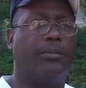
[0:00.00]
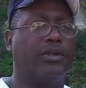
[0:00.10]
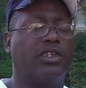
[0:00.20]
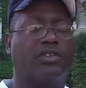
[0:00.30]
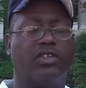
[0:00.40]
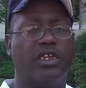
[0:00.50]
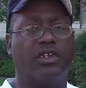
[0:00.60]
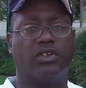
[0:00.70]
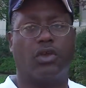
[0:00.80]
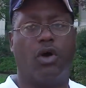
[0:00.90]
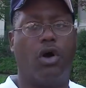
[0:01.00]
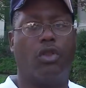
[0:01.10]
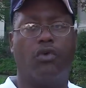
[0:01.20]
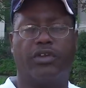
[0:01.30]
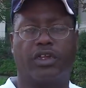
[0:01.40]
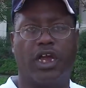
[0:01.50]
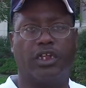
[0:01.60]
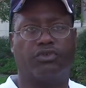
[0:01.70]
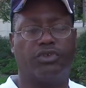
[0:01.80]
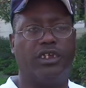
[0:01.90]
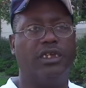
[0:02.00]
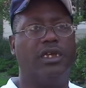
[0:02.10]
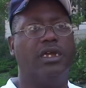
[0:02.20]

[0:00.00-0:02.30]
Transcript: But this thing is all over the country.